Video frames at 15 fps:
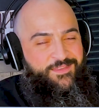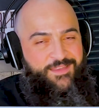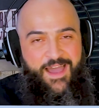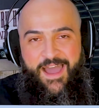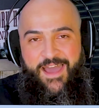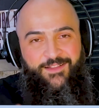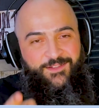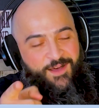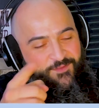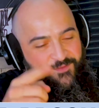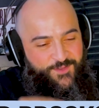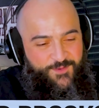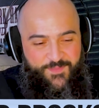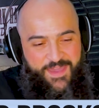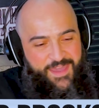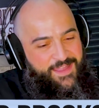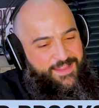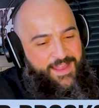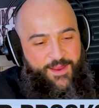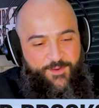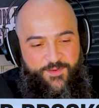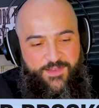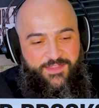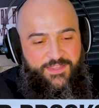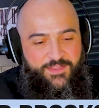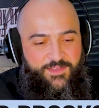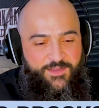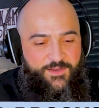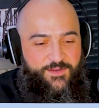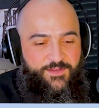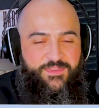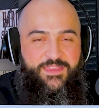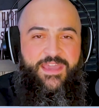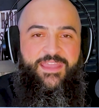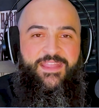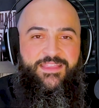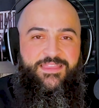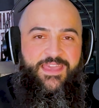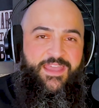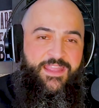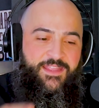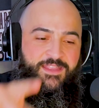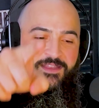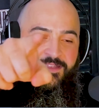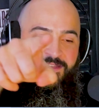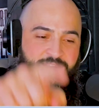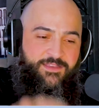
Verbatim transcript: I love you, man. I really do. Thick and thin.